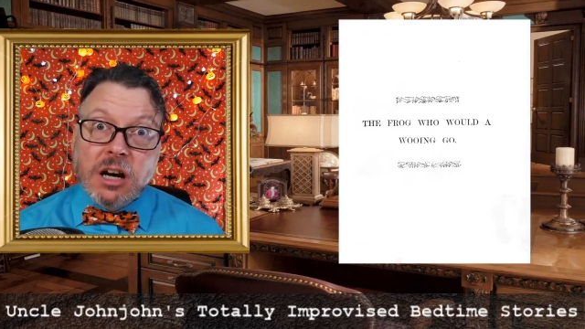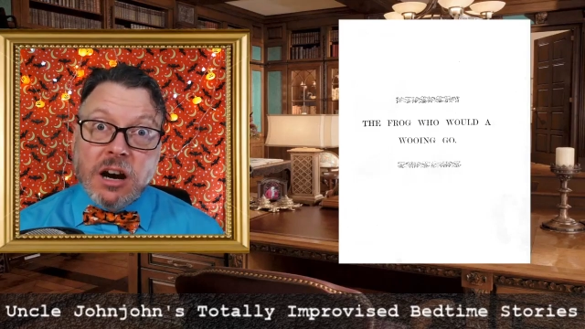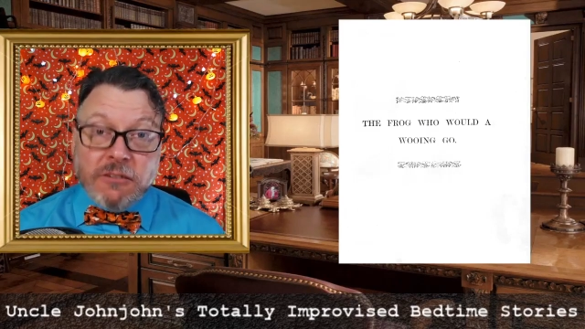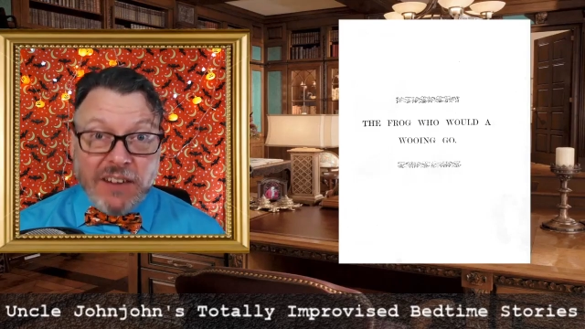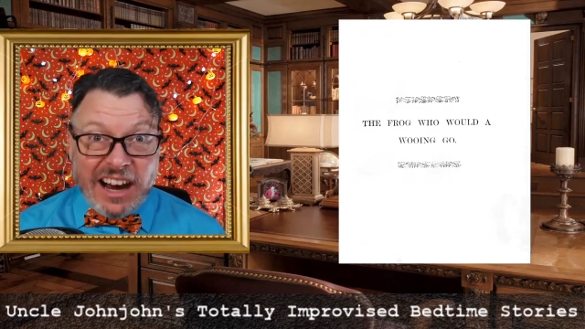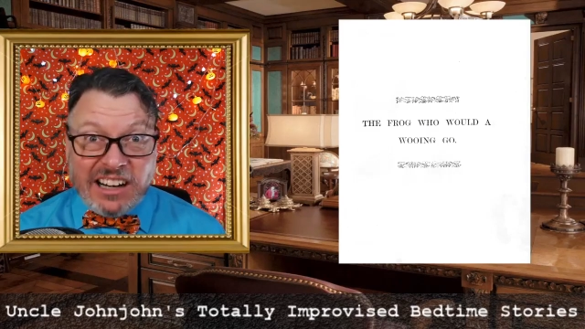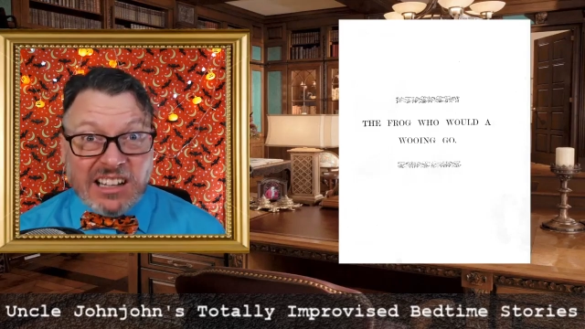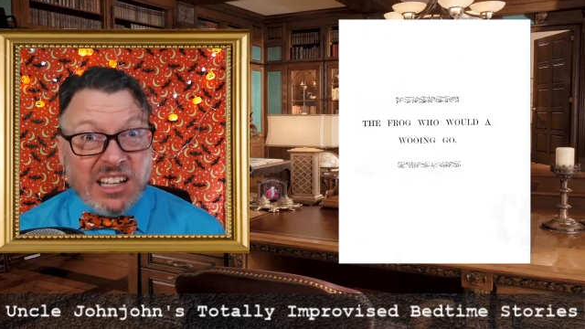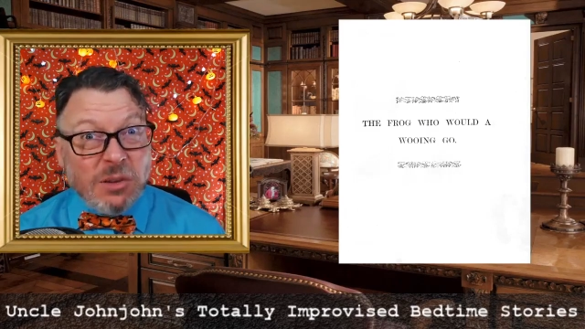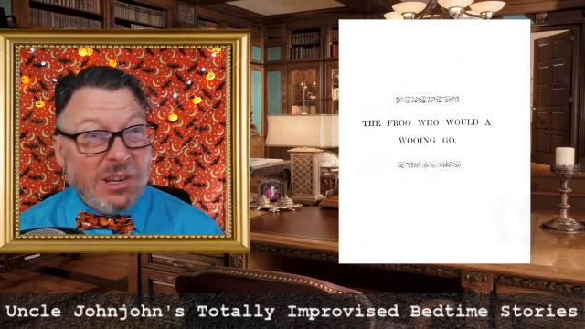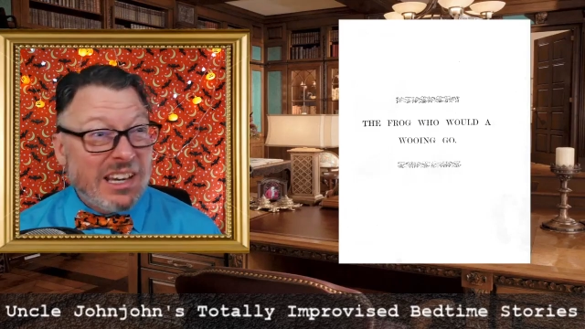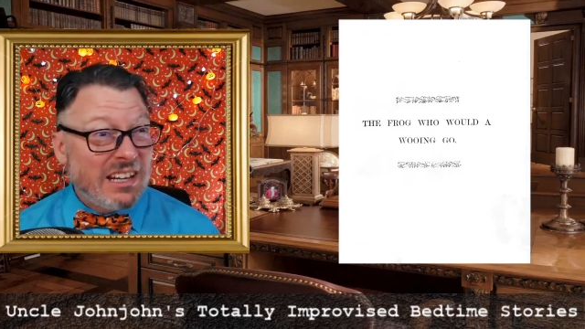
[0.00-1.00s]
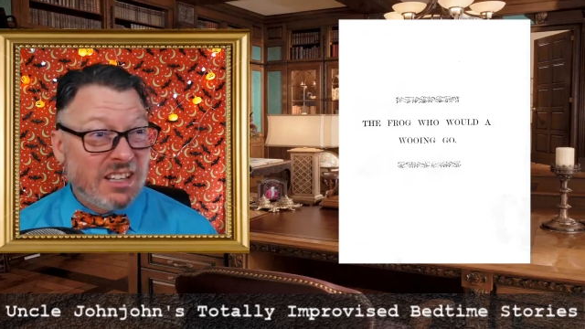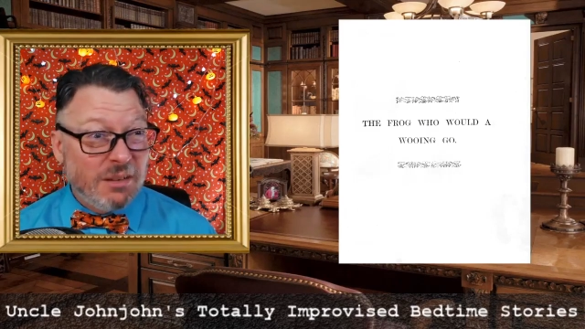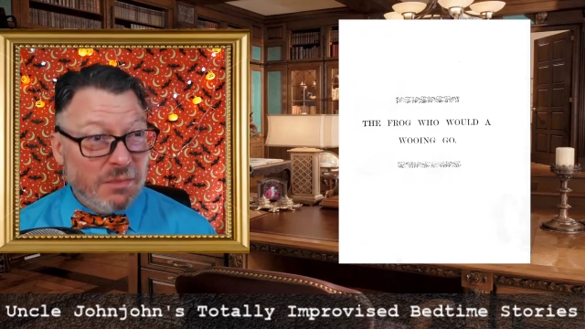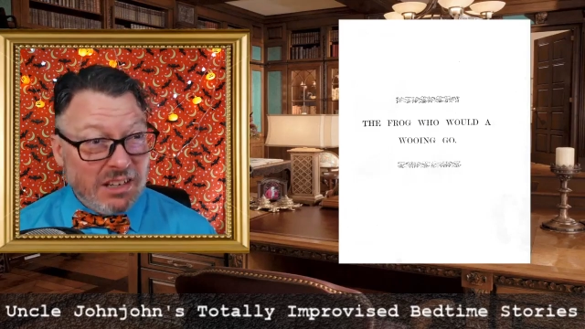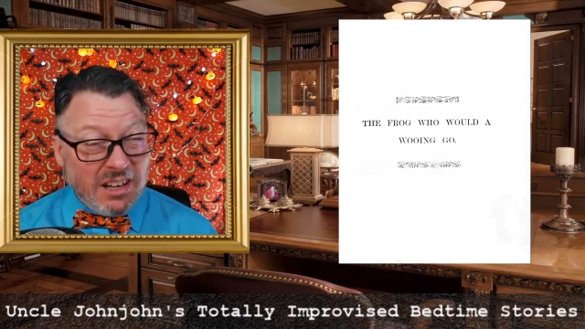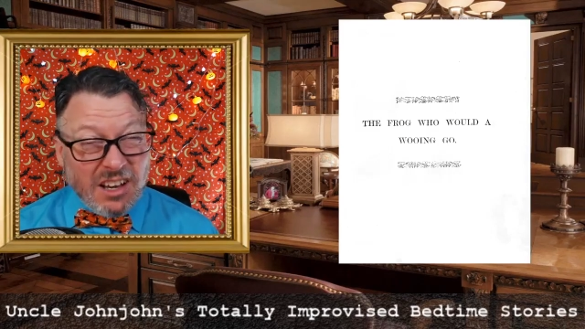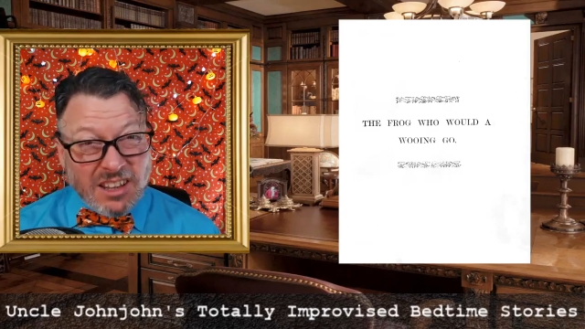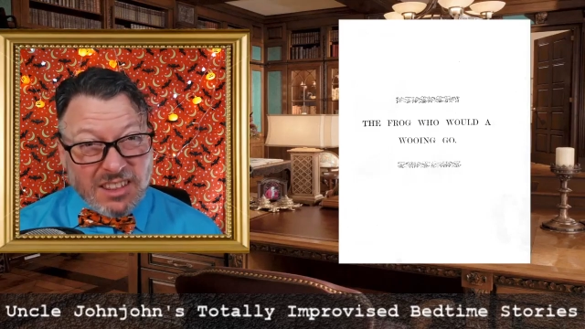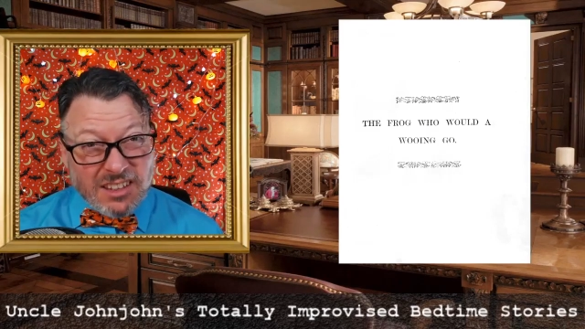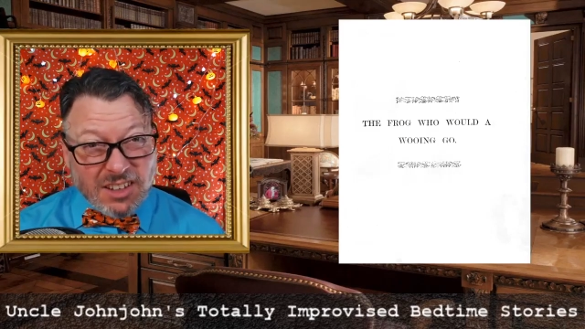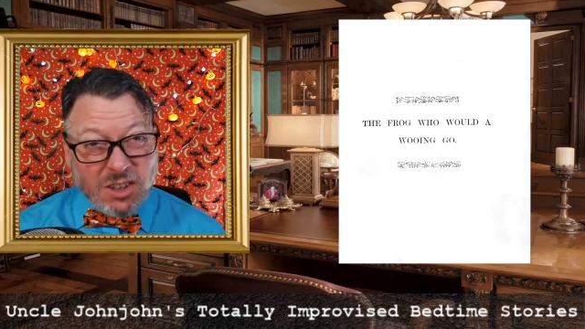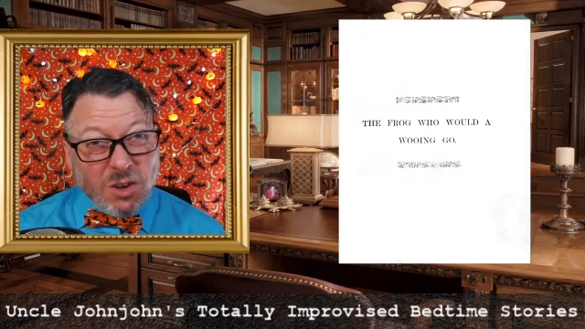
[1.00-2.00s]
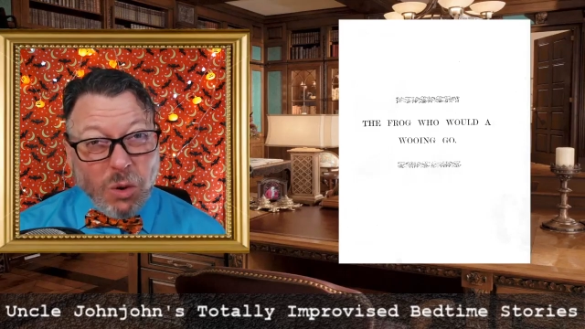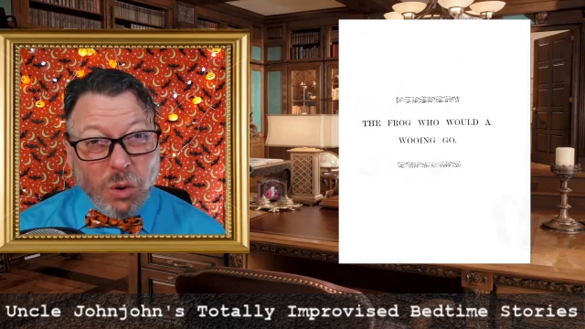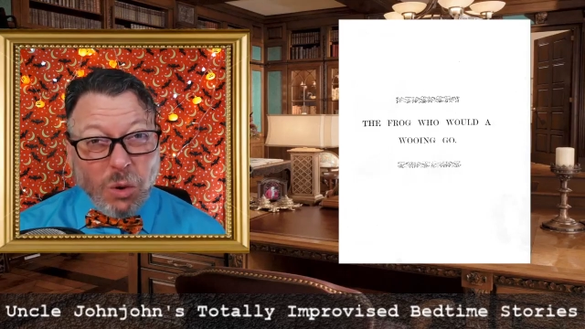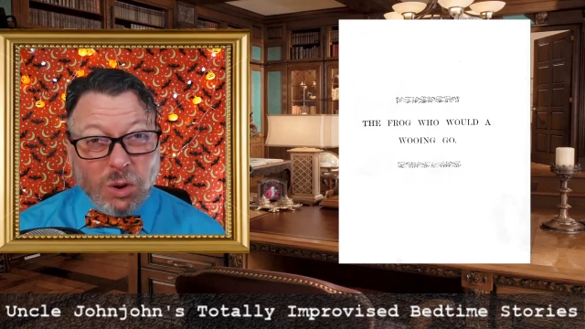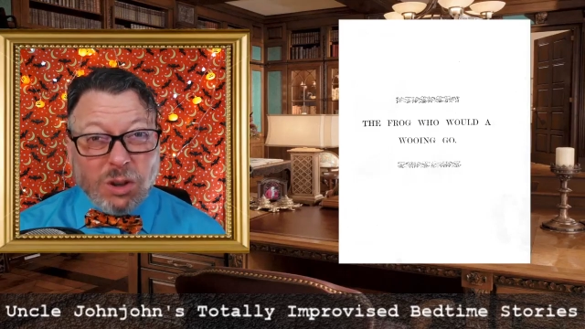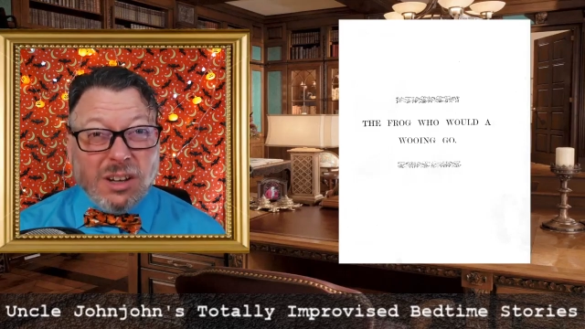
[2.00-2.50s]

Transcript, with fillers: Finally we get to meet the, the gold